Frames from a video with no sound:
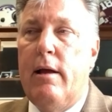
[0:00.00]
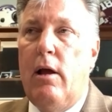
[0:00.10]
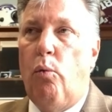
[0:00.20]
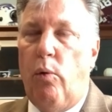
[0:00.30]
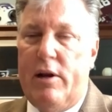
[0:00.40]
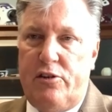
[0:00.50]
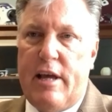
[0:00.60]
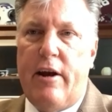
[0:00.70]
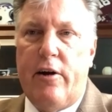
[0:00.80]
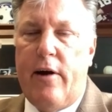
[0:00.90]
with
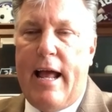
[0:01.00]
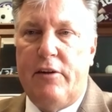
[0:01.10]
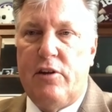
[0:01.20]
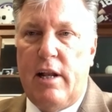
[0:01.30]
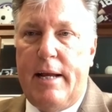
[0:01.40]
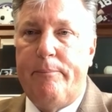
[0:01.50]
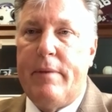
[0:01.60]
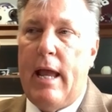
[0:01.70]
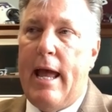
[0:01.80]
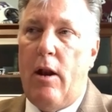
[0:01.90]
Senator Hensley
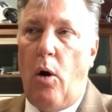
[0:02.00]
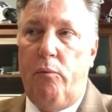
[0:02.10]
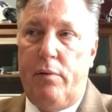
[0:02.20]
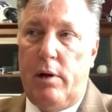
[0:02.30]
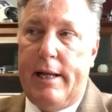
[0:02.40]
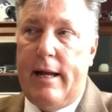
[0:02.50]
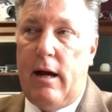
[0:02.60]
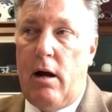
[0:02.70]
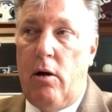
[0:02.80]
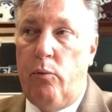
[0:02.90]
and hopefully
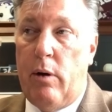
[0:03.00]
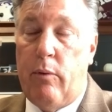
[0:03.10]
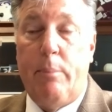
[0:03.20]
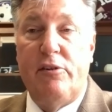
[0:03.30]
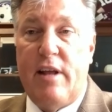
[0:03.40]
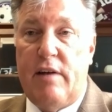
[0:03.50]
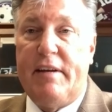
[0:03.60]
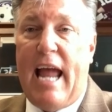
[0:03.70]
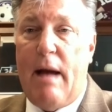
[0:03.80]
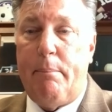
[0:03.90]
Representative
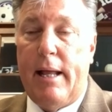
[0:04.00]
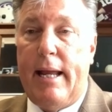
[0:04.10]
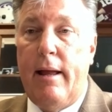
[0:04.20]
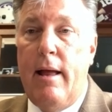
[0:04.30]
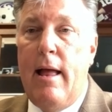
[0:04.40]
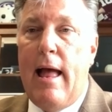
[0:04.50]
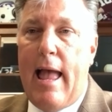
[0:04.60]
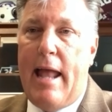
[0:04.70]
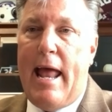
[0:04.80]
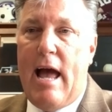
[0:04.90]
Capley
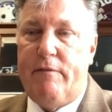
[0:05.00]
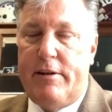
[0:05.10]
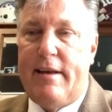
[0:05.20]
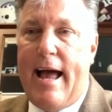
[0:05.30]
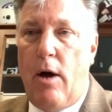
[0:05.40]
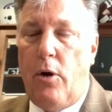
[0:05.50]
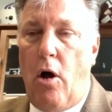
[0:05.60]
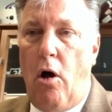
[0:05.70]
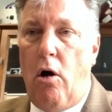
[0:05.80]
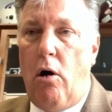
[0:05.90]
and have a town
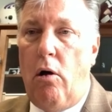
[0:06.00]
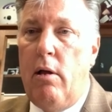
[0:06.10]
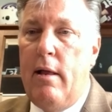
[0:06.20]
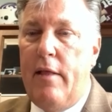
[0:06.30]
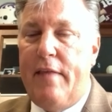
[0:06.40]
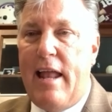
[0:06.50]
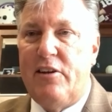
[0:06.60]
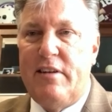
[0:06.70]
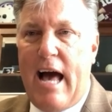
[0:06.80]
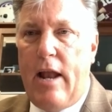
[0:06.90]
hall that
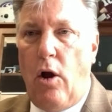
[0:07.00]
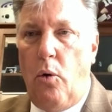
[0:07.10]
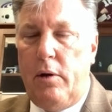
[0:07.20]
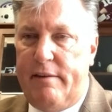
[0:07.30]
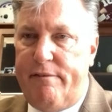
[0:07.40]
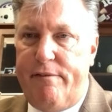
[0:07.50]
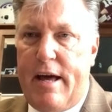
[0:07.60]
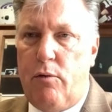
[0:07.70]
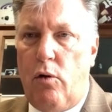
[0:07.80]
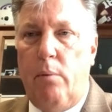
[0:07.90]
is not only
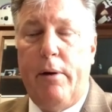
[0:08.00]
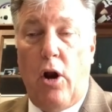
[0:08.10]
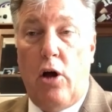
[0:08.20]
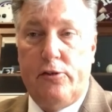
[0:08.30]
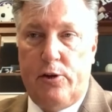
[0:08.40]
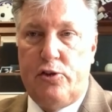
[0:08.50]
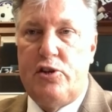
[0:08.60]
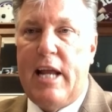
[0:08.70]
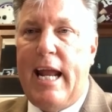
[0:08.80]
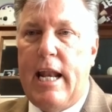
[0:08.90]
federal, but also
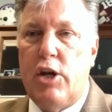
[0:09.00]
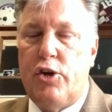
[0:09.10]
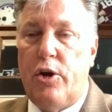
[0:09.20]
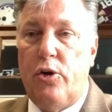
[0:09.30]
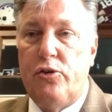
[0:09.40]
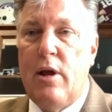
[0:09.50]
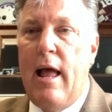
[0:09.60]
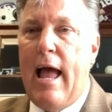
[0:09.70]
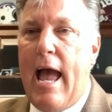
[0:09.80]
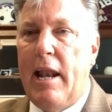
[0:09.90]
state issues,
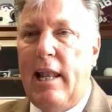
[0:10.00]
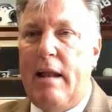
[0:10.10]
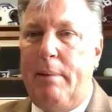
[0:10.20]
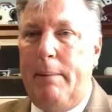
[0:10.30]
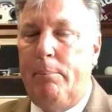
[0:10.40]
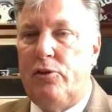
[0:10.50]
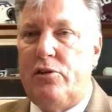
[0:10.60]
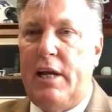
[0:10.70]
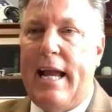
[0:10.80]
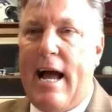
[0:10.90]
and let people
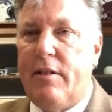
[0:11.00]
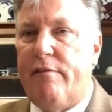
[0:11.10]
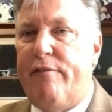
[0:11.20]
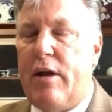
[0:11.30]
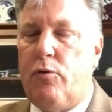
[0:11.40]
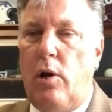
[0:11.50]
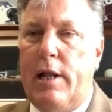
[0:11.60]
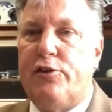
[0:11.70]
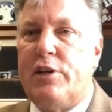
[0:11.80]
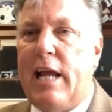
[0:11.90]
see how the federal
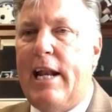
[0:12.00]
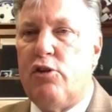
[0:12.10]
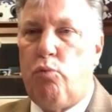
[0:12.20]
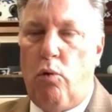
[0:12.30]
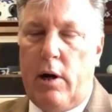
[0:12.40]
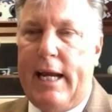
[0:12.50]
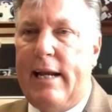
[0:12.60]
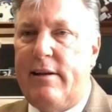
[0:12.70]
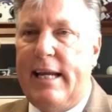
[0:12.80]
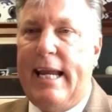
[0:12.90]
and state is
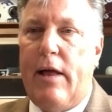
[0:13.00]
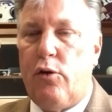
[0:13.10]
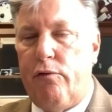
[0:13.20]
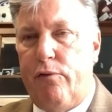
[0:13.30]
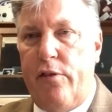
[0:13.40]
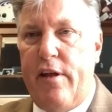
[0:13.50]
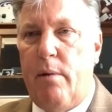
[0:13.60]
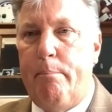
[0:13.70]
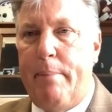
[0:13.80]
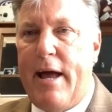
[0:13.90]
working together for their
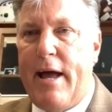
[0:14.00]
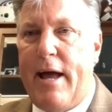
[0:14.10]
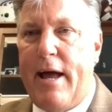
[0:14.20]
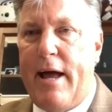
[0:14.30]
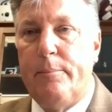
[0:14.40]
betterment,